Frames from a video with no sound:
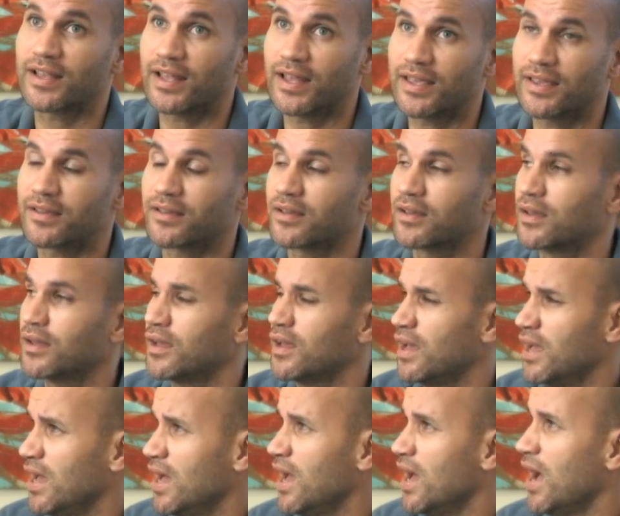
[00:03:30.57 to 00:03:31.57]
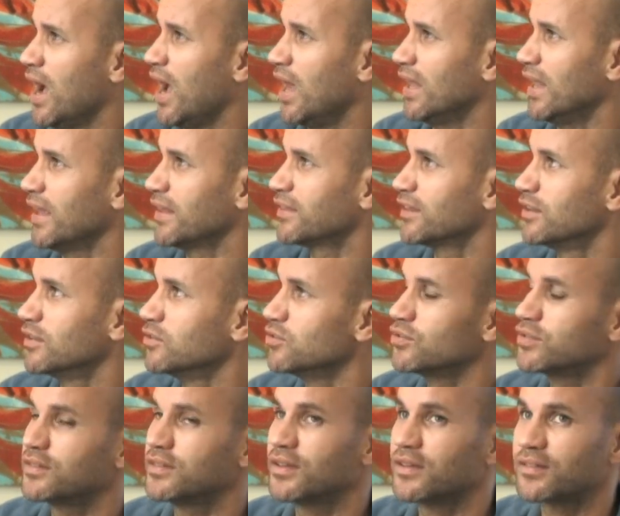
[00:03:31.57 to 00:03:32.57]
like the
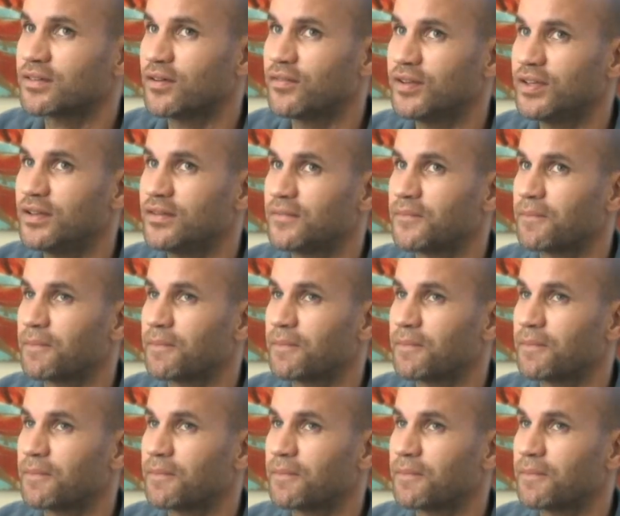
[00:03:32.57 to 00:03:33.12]
looseness of it,